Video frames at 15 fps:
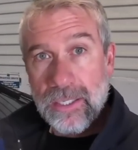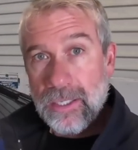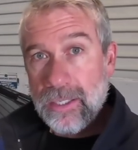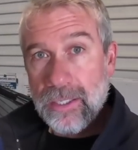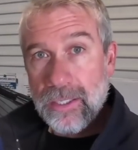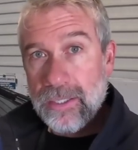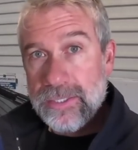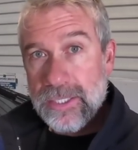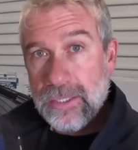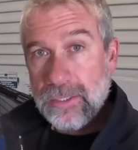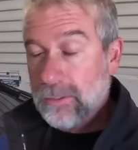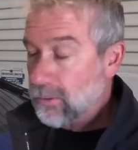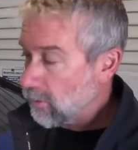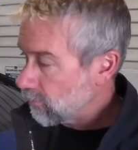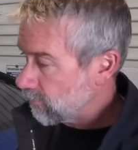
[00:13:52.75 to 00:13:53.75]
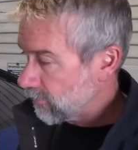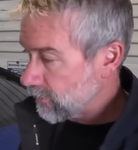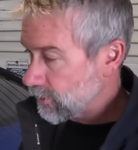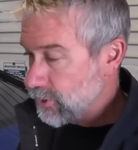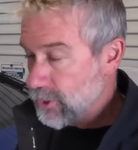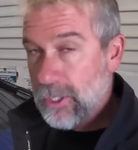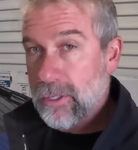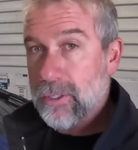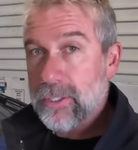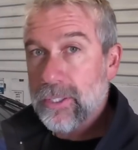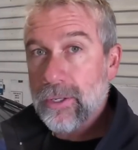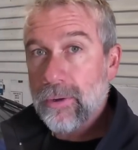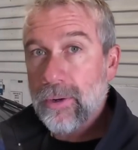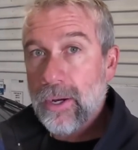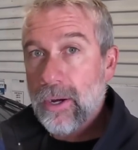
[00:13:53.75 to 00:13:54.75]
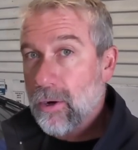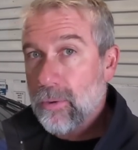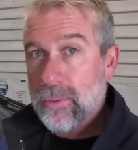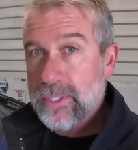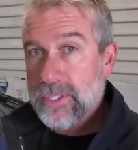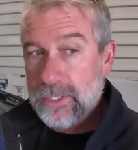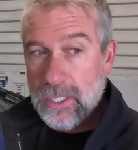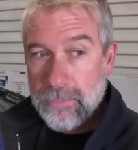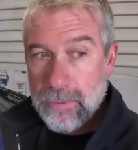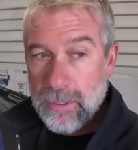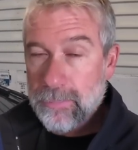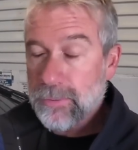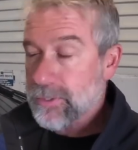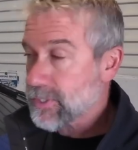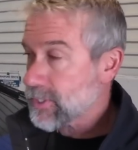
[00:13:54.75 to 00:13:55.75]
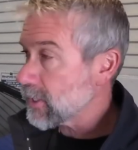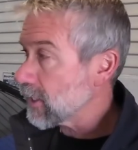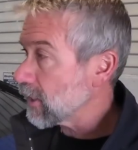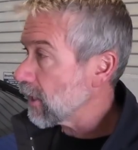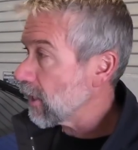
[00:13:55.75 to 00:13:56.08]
Can I take a look? Oh, for sure. I always let people see it.